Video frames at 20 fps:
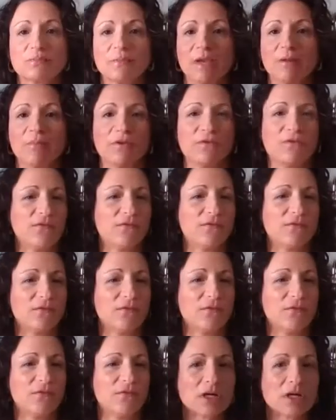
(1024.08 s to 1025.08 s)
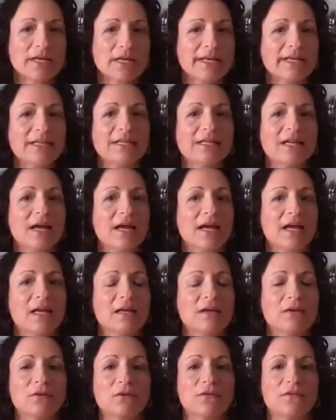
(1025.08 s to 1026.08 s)
maybe
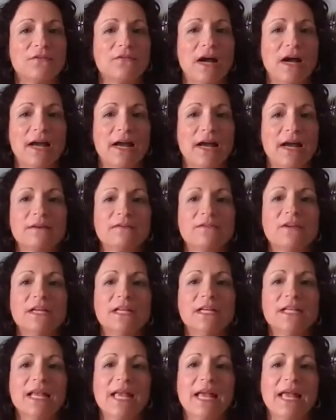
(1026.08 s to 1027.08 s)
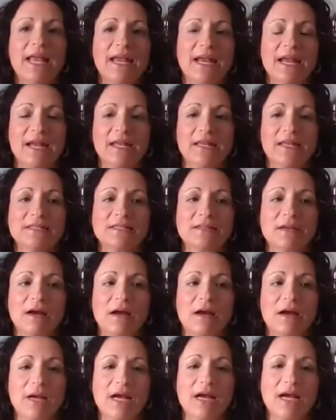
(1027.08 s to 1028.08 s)
$4.99 or $5. And
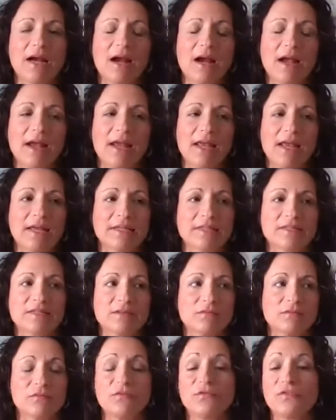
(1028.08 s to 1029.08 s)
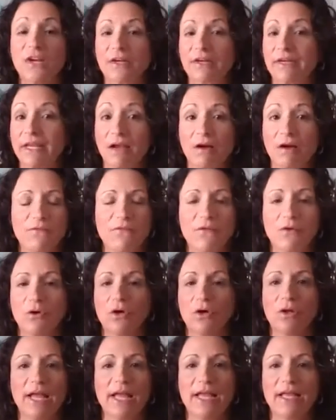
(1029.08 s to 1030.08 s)
it's very
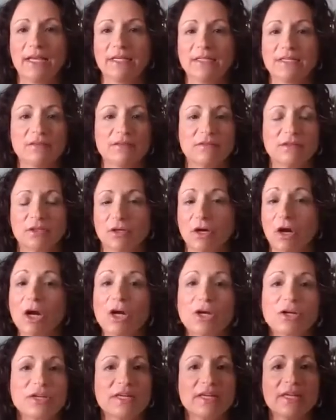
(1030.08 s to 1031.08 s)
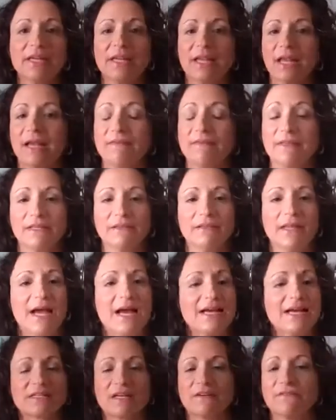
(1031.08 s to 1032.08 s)
helpful and they're hardy and they
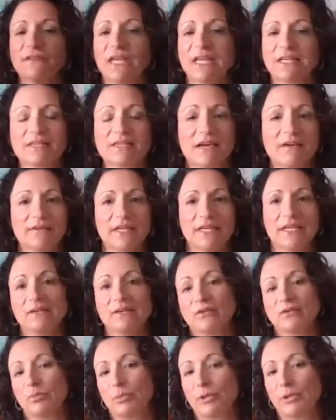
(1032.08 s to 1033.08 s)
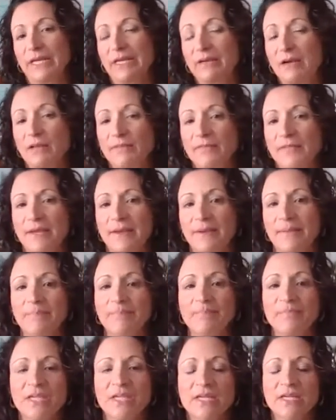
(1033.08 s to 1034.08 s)
last. I've yet to have a handle break on
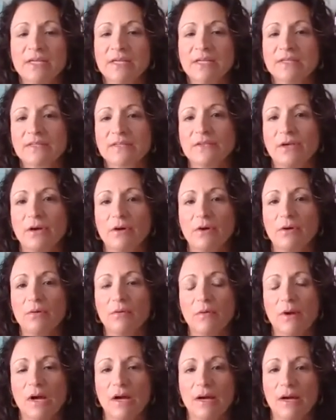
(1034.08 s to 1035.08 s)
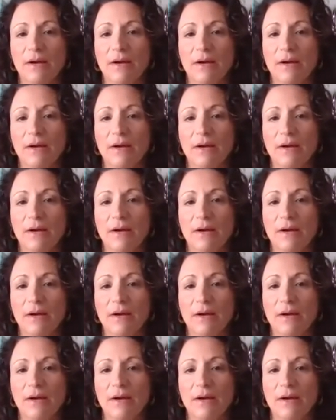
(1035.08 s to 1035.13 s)
them. So